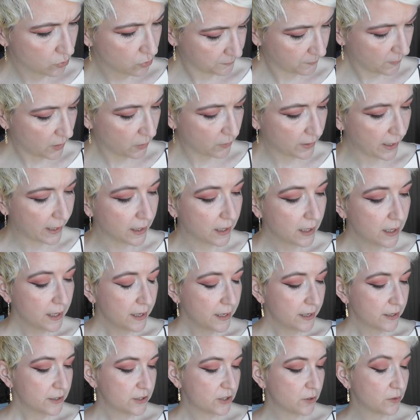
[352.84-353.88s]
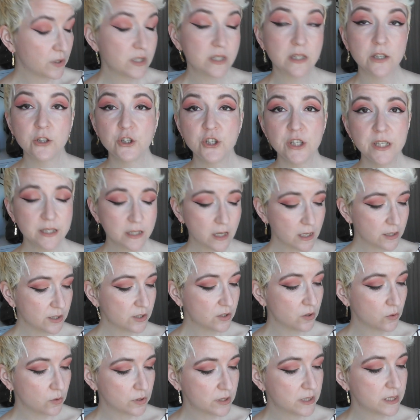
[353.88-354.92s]
Okay, so it's the She's Got
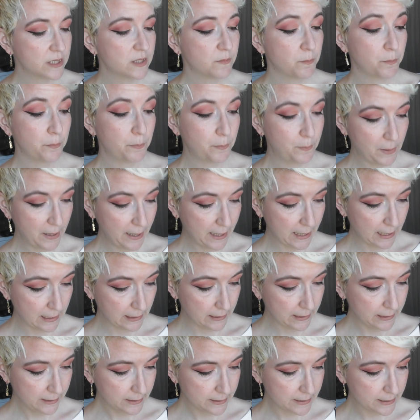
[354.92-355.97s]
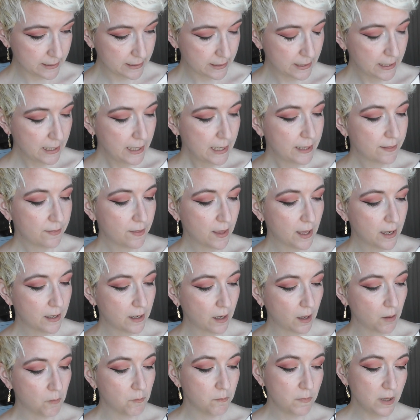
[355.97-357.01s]
Solstice palette, then
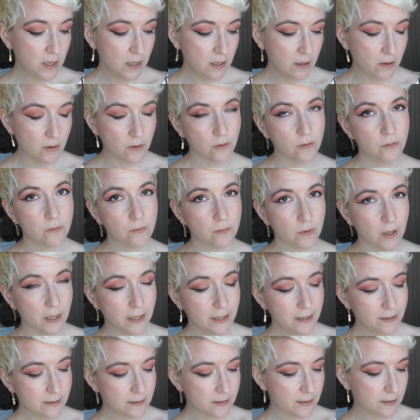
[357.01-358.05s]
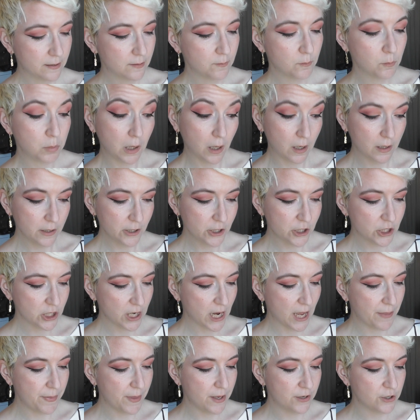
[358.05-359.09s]
Meteorite blush,
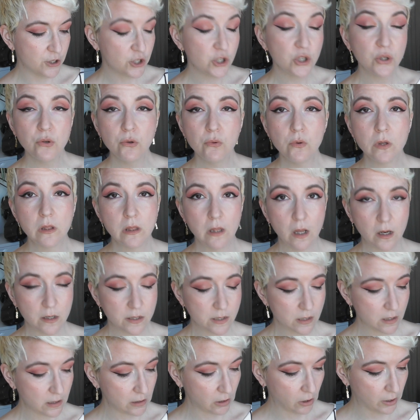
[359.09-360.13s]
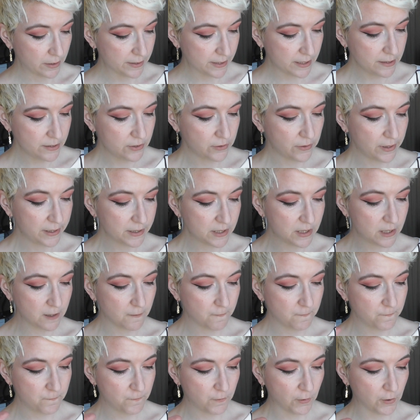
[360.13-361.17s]
and then 2 Luxe glosses. So that's the
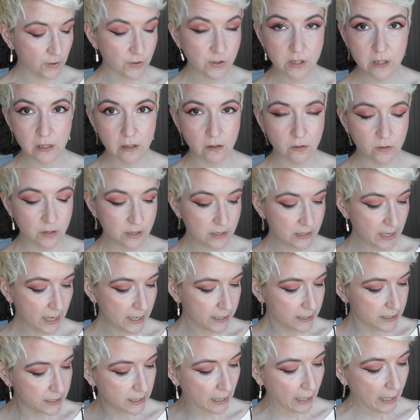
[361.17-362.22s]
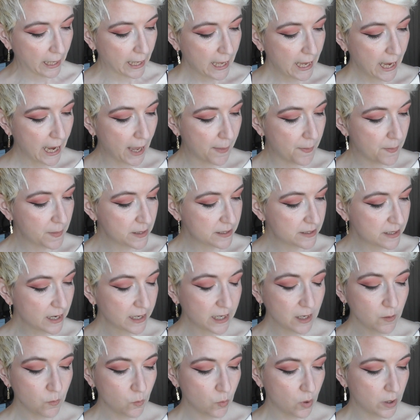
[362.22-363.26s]
first little set. And the
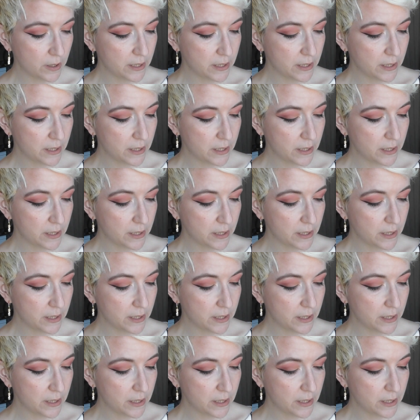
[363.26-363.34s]
second one